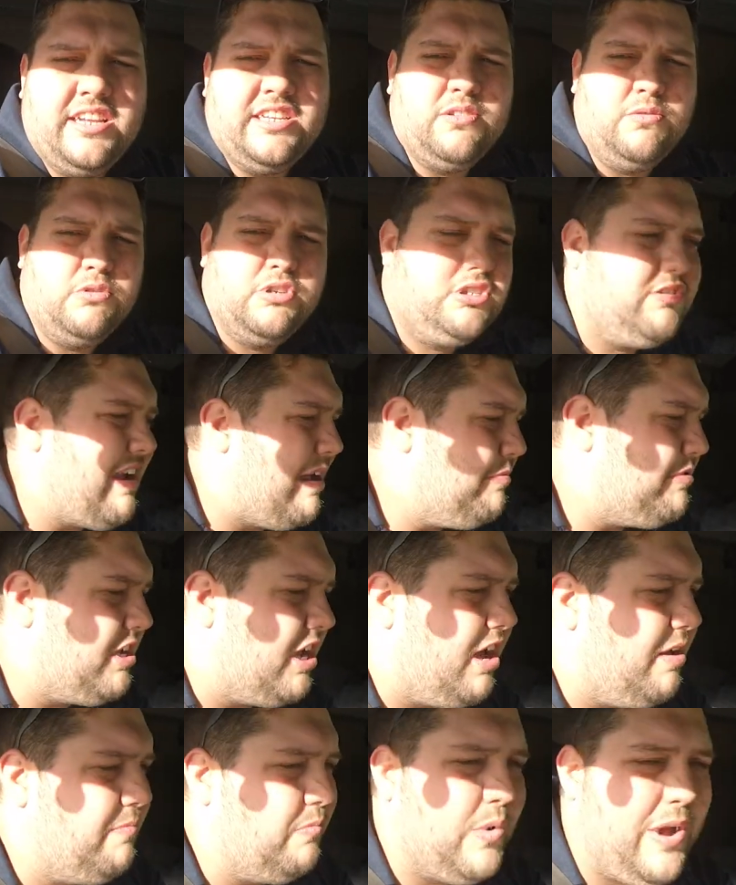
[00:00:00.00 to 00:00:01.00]
It's all strapped
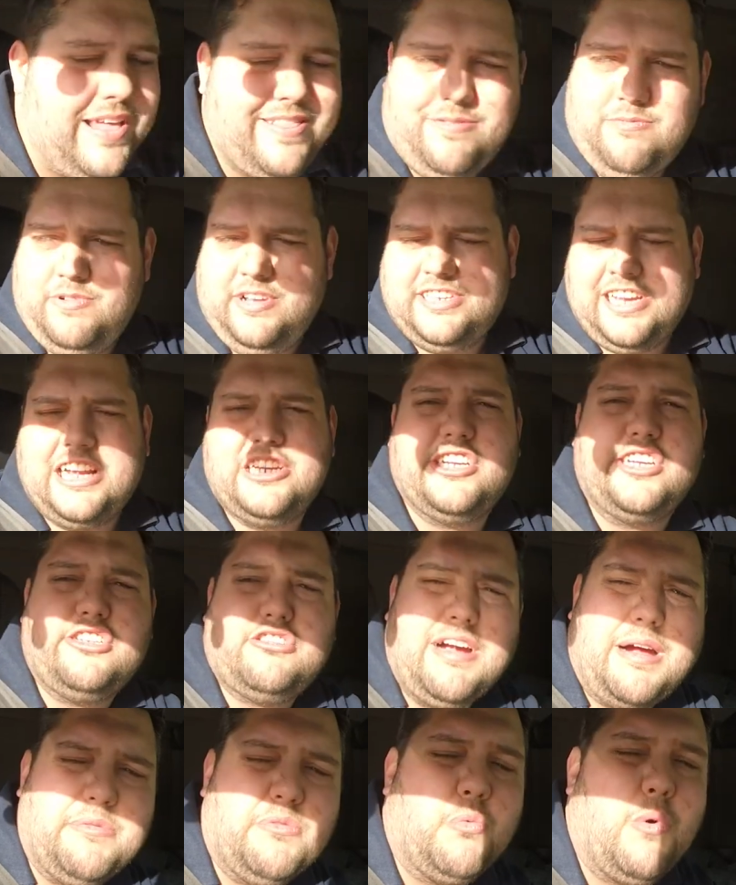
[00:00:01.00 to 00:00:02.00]
up. It's actually
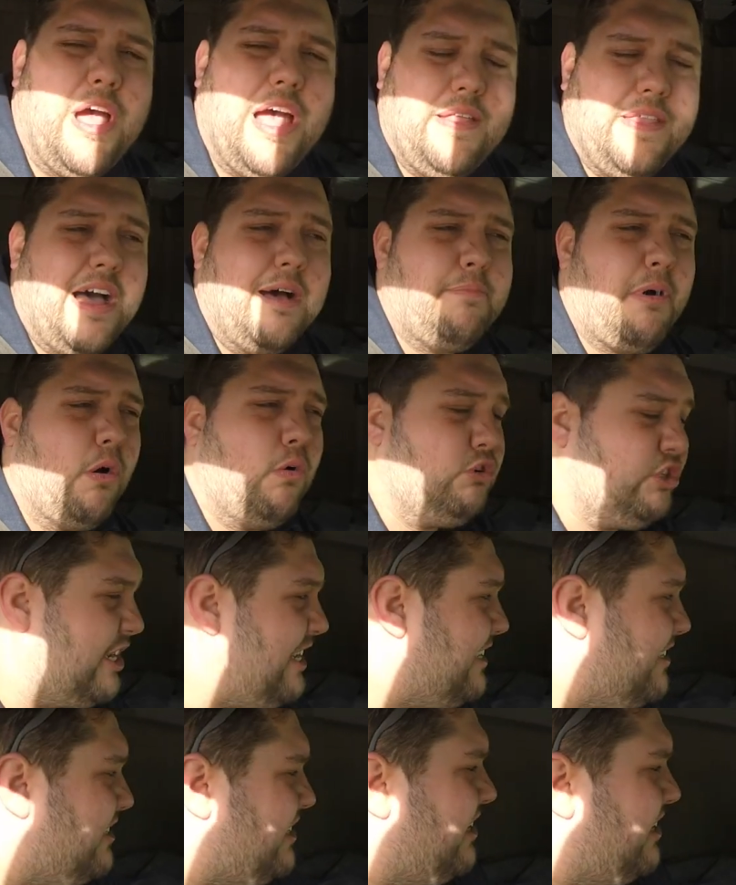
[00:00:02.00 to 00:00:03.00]
strapped where that bulge is.